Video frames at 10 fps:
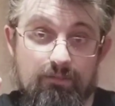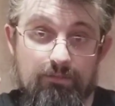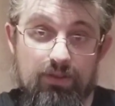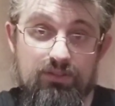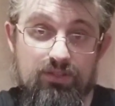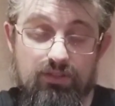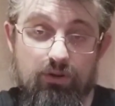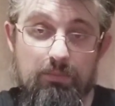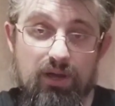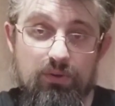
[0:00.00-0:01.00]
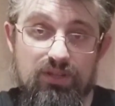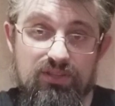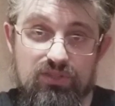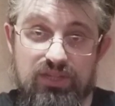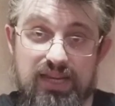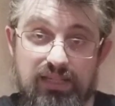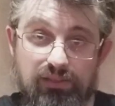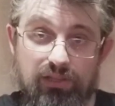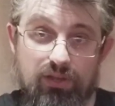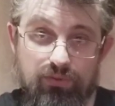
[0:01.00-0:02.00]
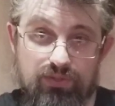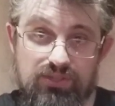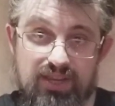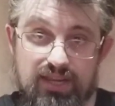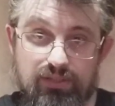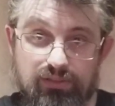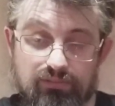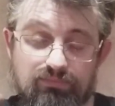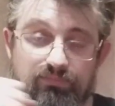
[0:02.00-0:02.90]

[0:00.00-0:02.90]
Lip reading: versus their opponent, steel on steel,